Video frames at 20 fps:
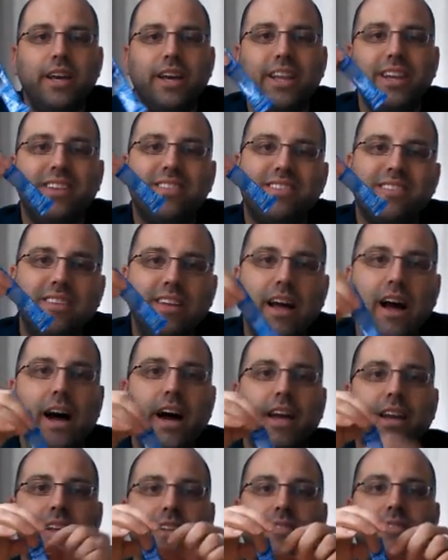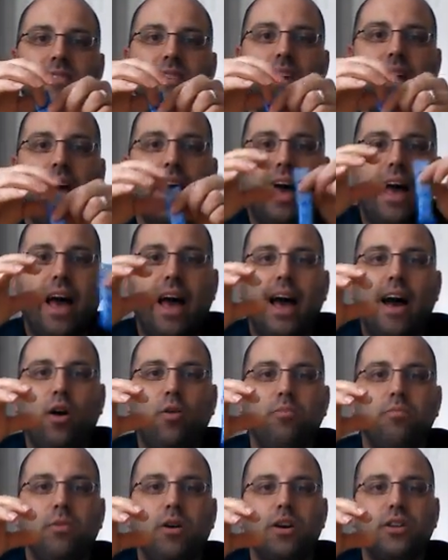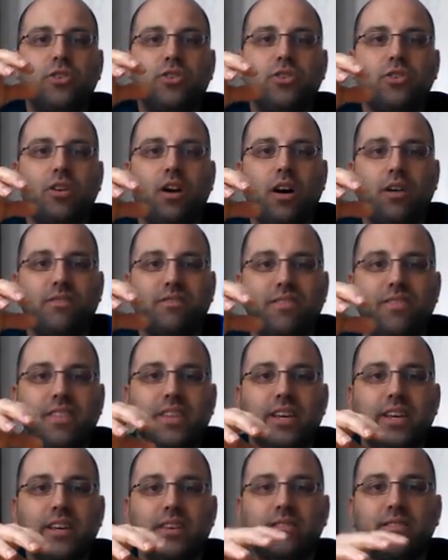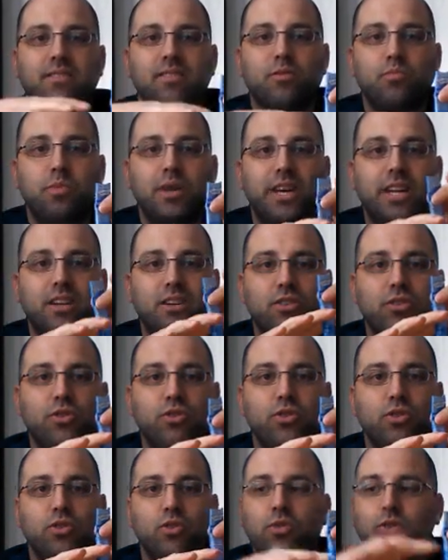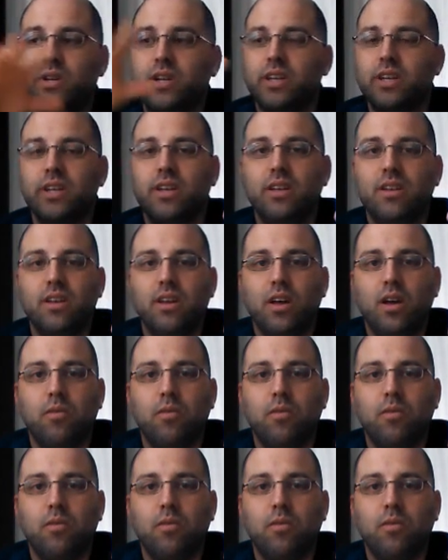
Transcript: And it's not. It's how much of this is being diluted